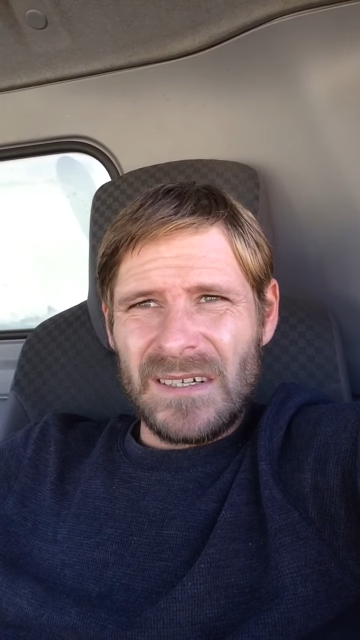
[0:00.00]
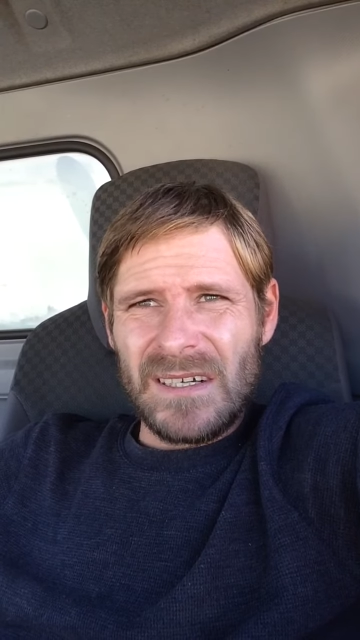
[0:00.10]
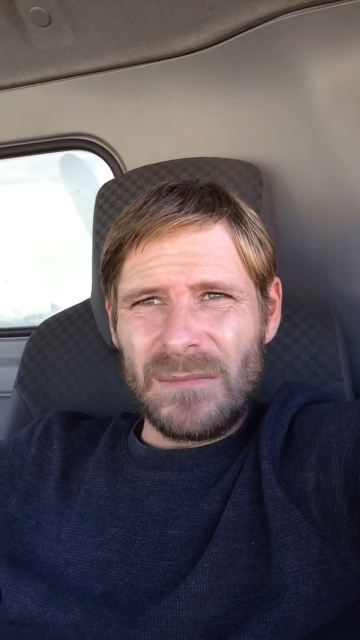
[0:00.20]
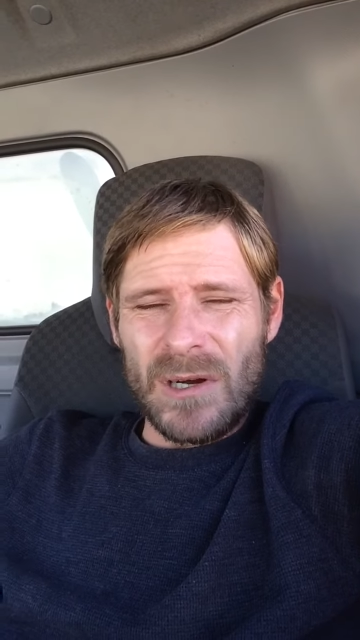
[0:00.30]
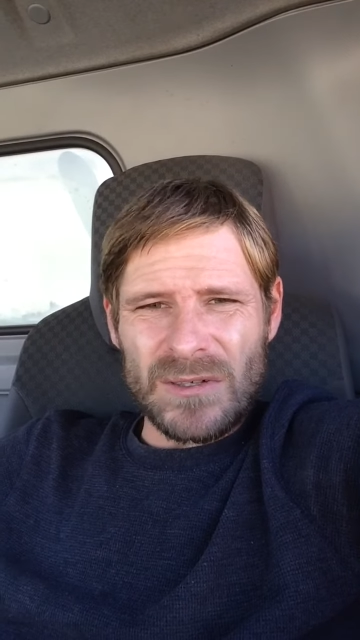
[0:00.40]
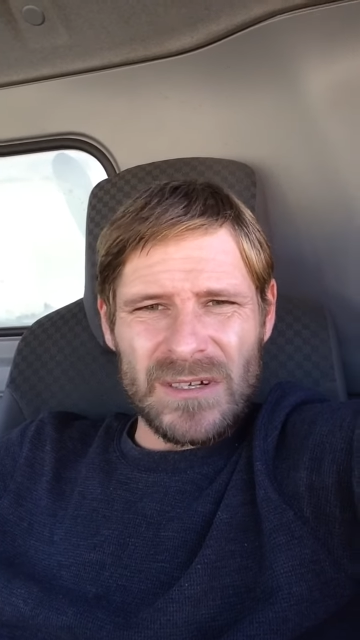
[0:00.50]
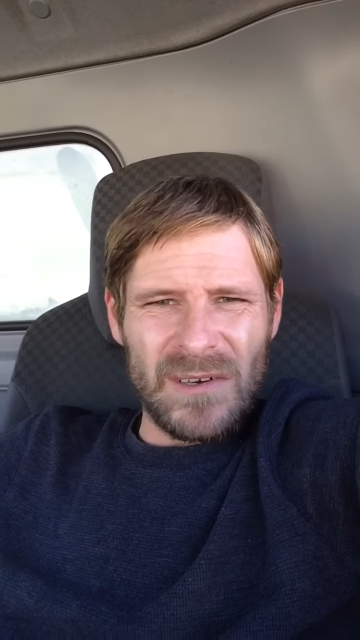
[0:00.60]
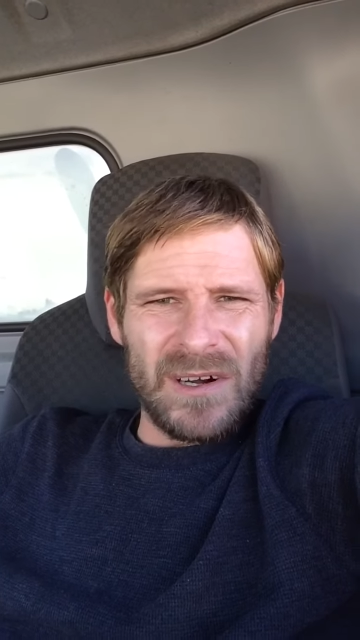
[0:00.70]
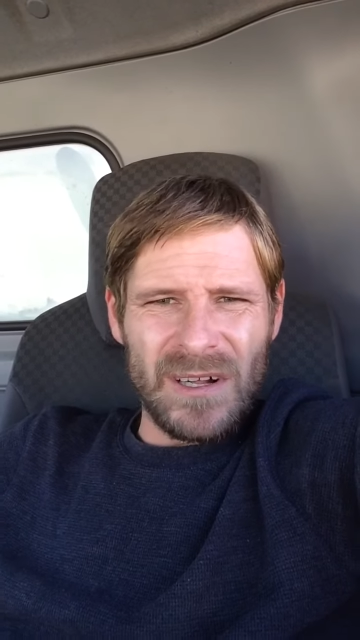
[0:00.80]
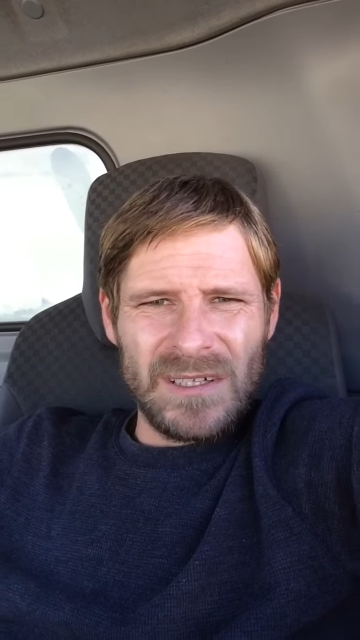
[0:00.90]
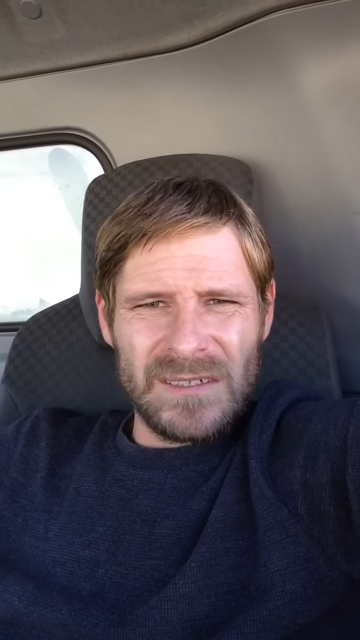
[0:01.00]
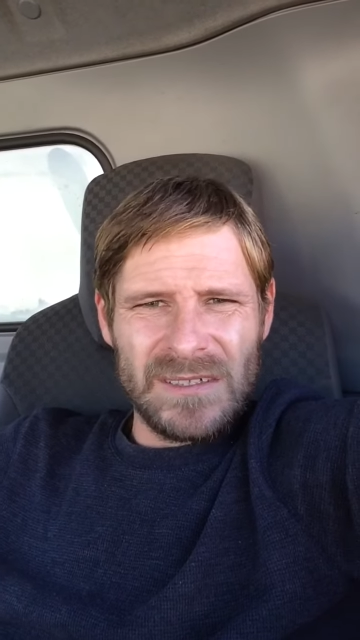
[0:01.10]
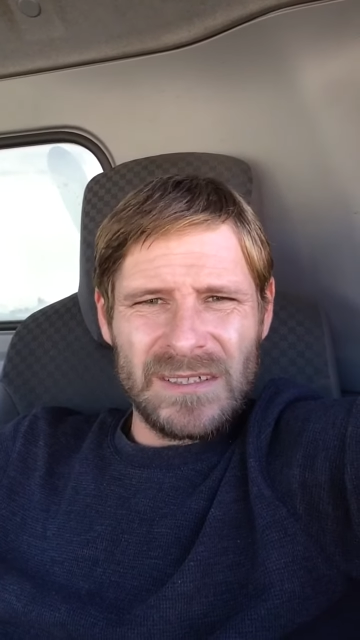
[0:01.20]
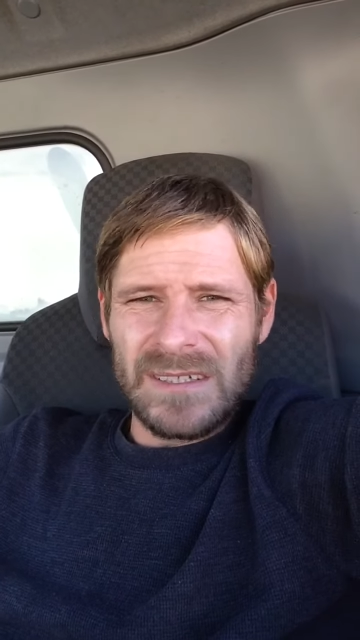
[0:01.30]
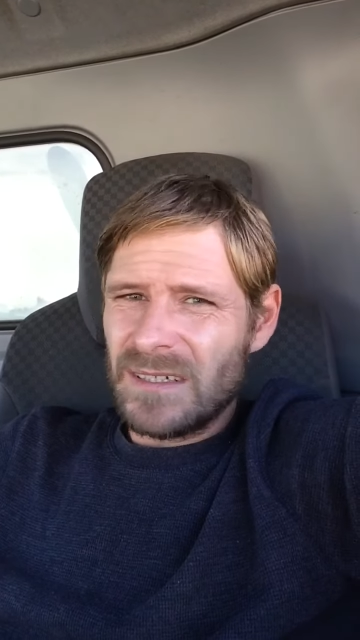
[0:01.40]
And most of all,
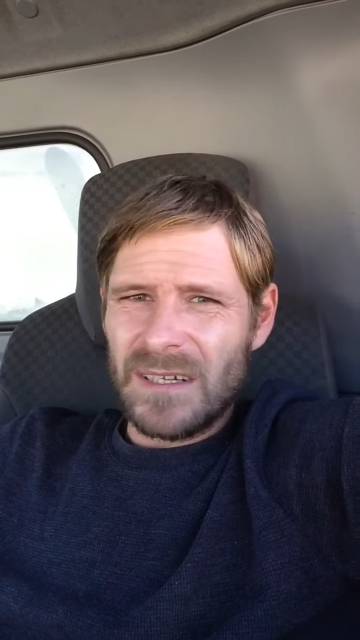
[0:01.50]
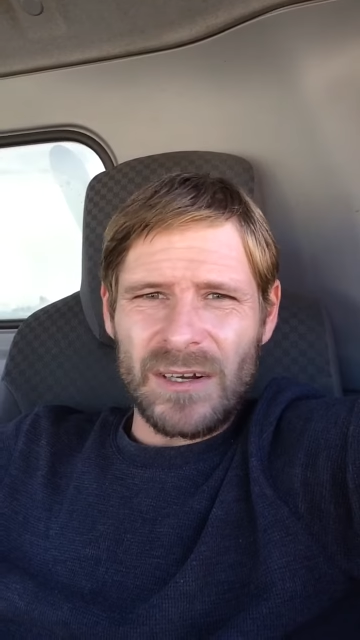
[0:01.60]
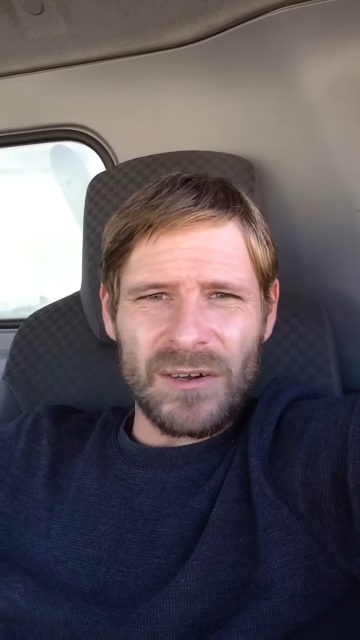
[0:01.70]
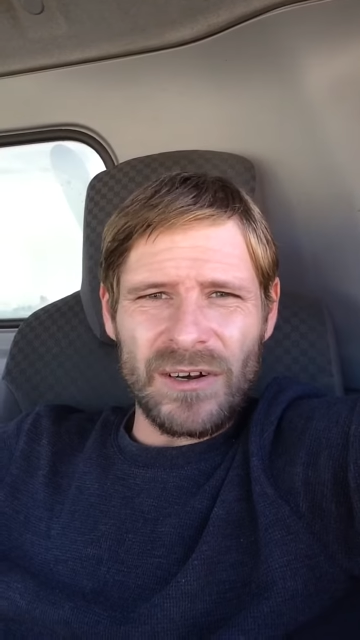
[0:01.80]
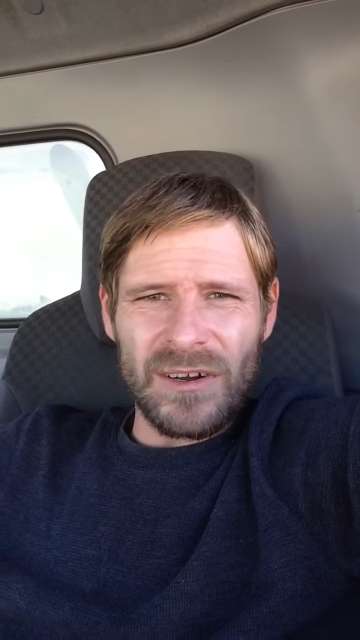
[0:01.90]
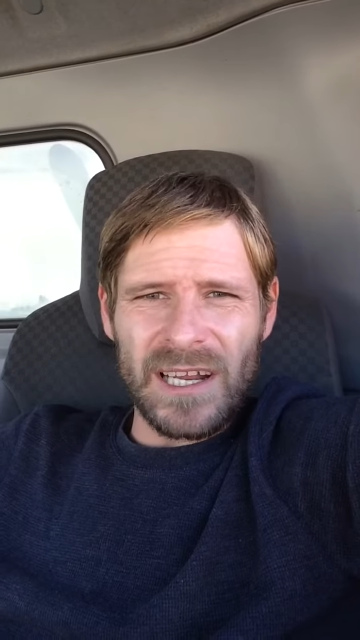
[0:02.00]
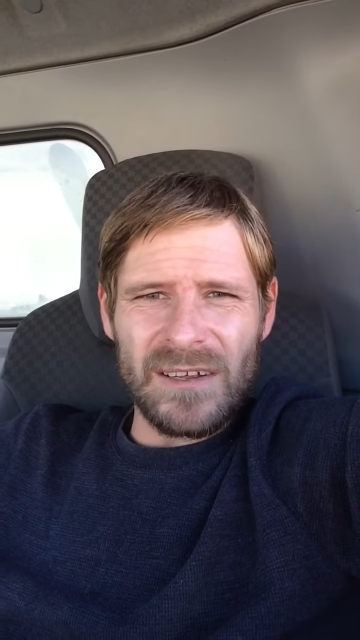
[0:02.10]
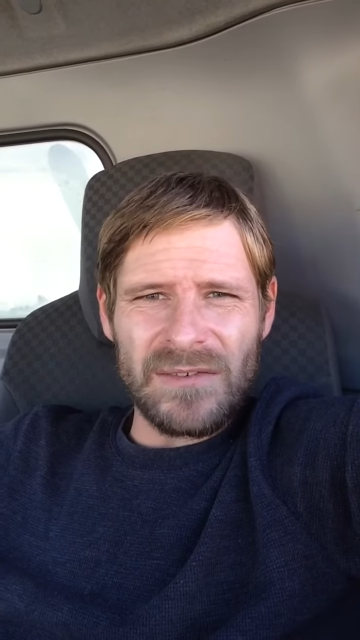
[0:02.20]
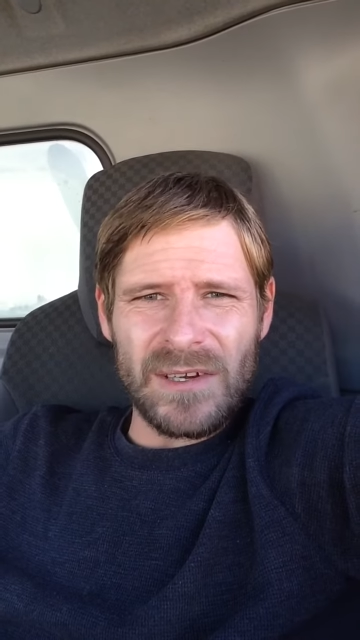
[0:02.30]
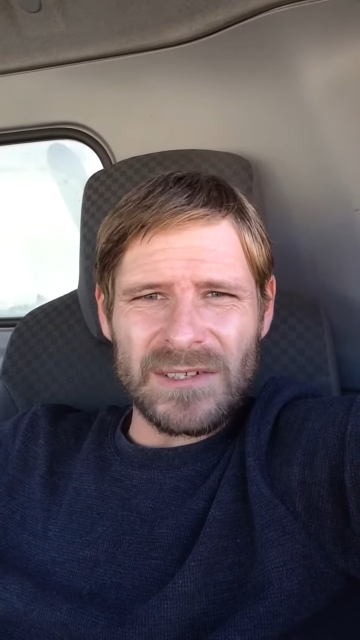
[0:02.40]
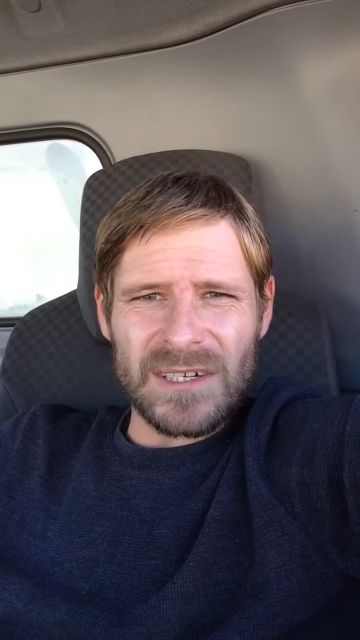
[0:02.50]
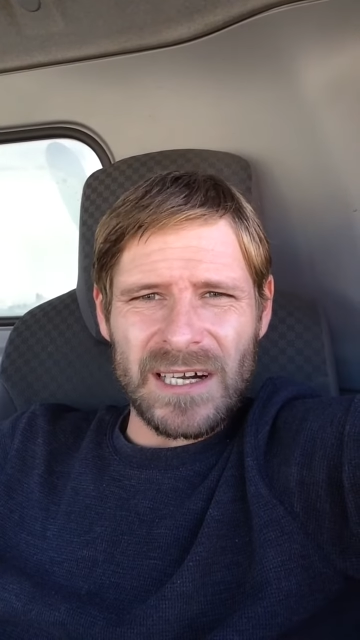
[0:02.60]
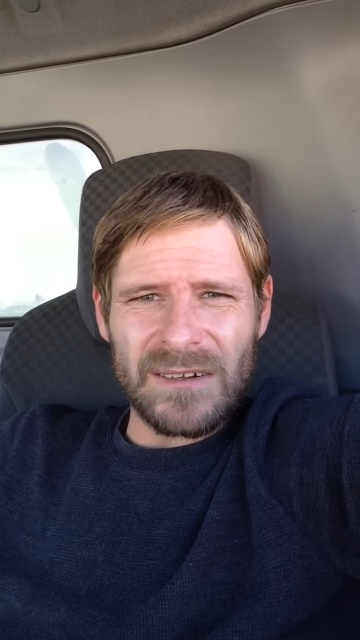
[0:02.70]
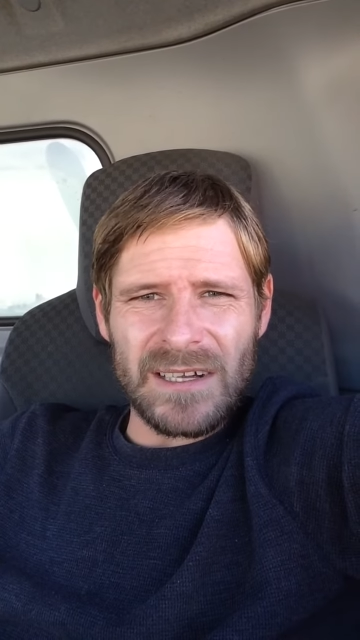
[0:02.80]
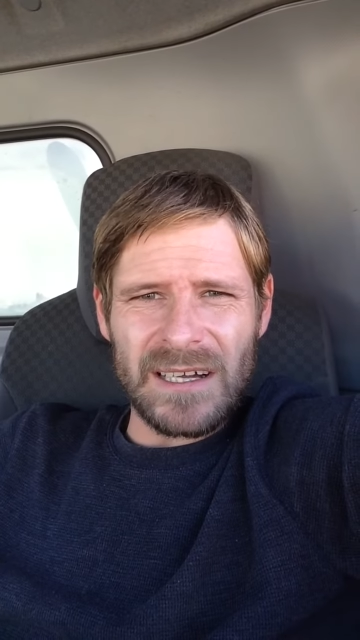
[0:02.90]
good luck in the future
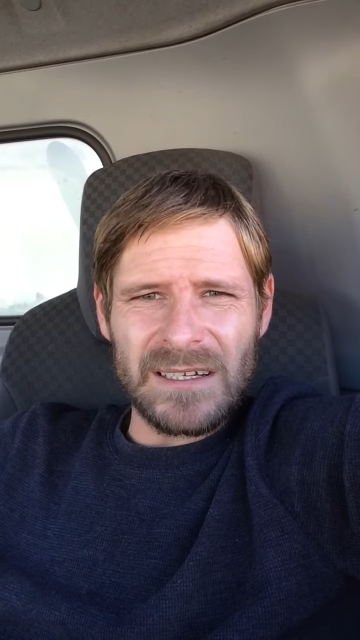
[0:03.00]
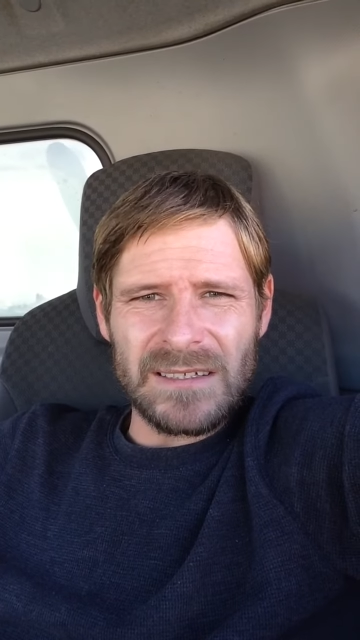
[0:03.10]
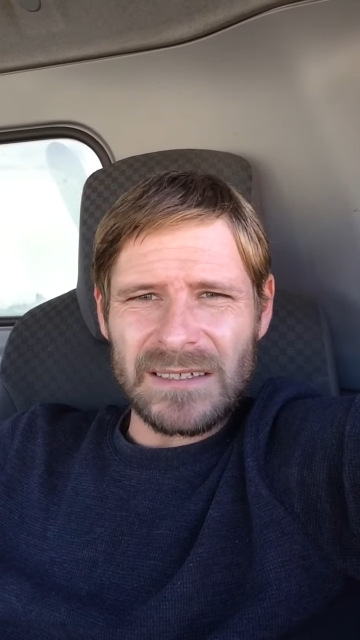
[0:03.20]
out there,